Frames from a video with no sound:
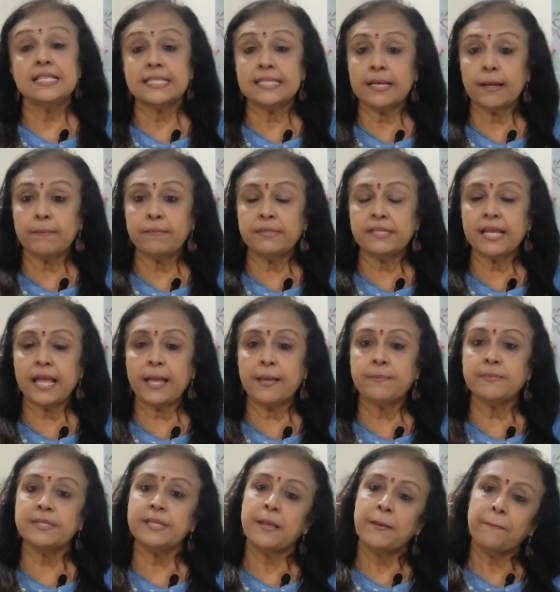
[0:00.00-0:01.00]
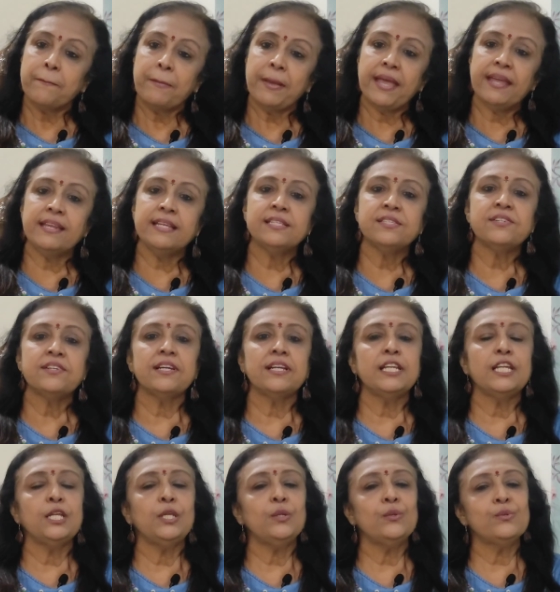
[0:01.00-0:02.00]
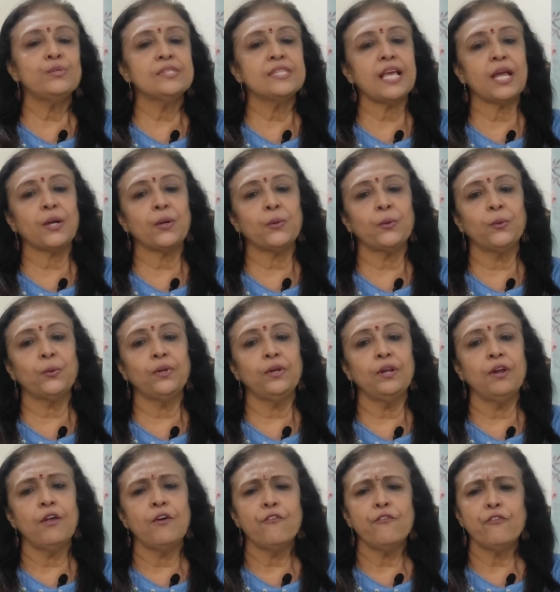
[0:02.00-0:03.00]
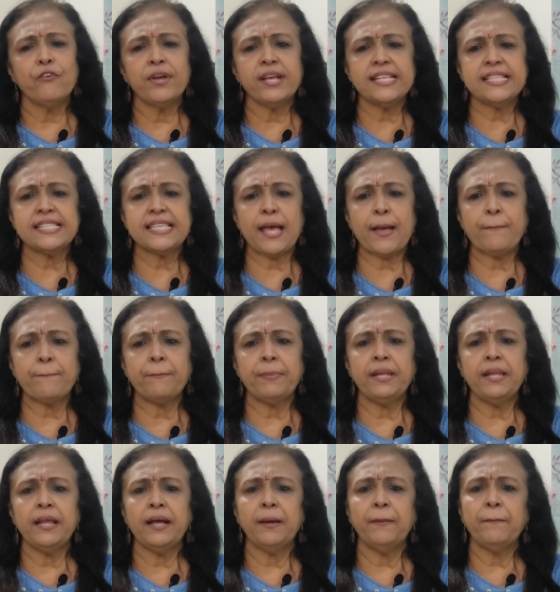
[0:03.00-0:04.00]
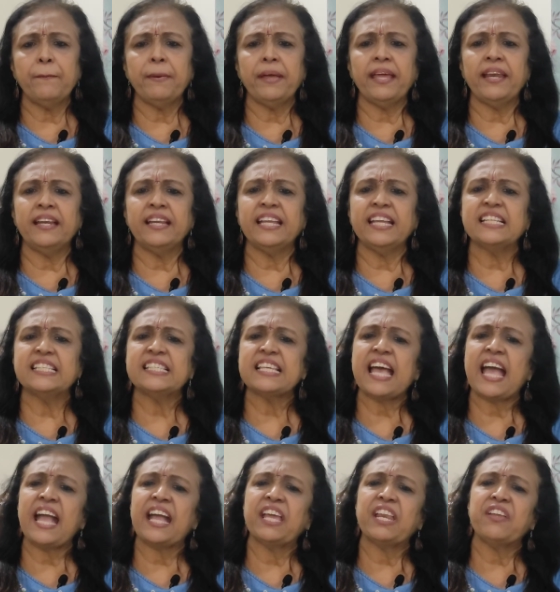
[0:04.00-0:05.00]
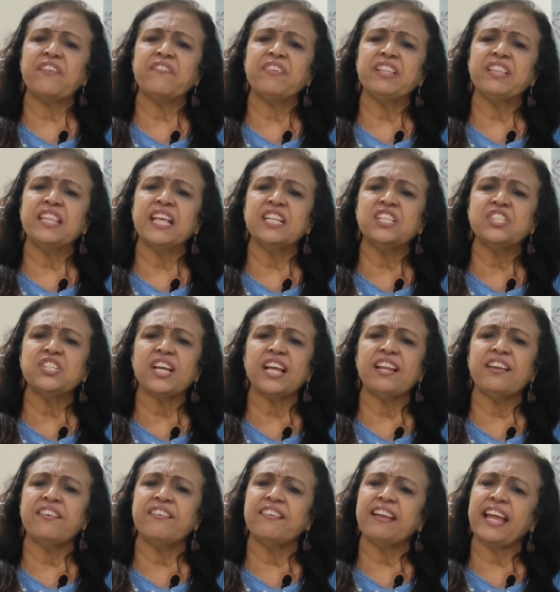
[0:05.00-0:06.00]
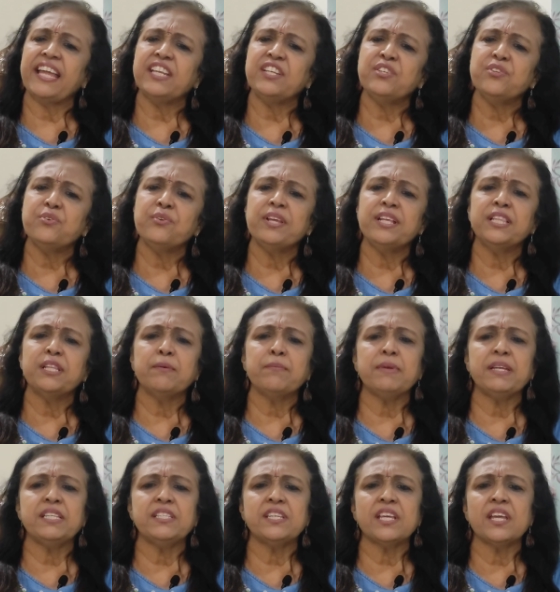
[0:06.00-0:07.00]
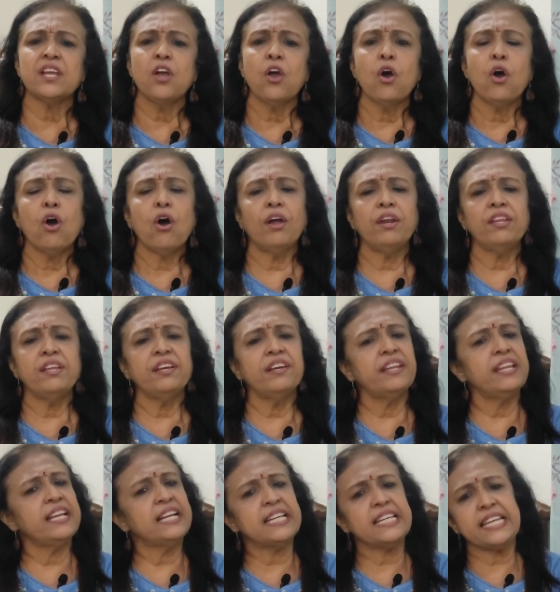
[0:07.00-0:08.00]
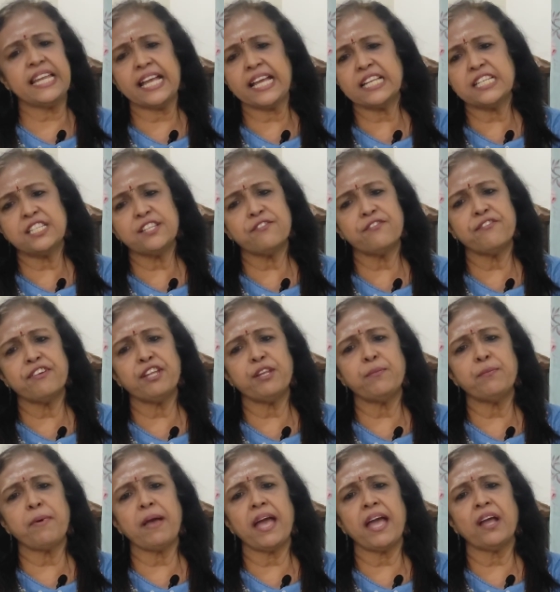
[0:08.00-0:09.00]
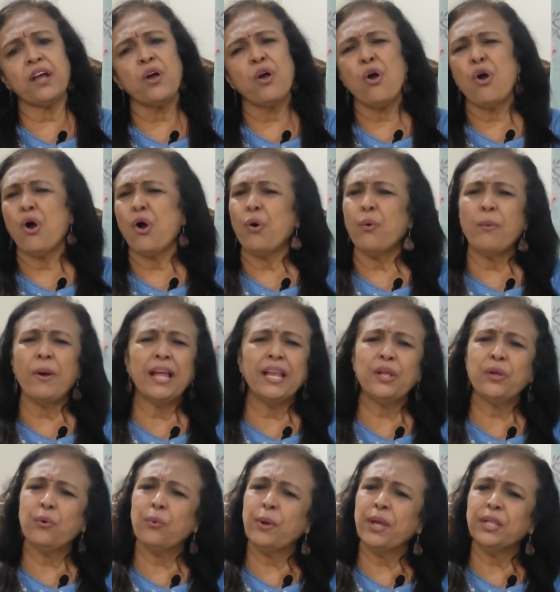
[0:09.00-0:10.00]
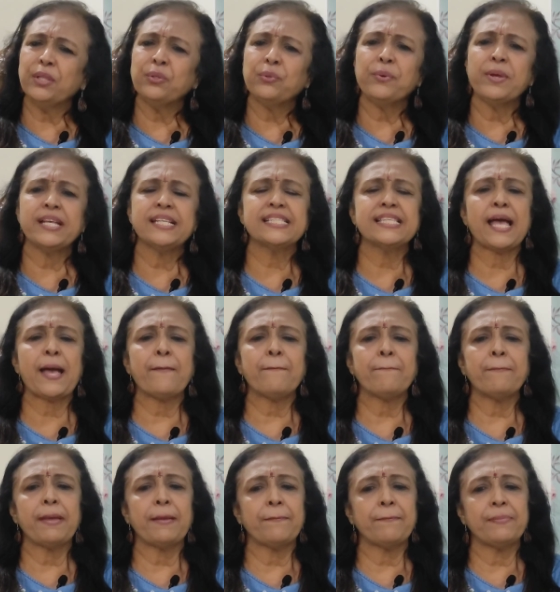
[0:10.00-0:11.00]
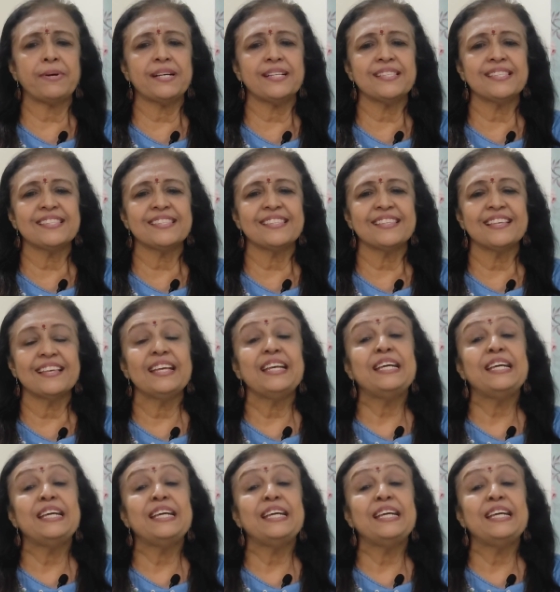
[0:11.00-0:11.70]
Sometimes parents really lose their cool. For example, a parent gets angry with their child right during the meeting on hearing a negative feedback or while going through exam papers.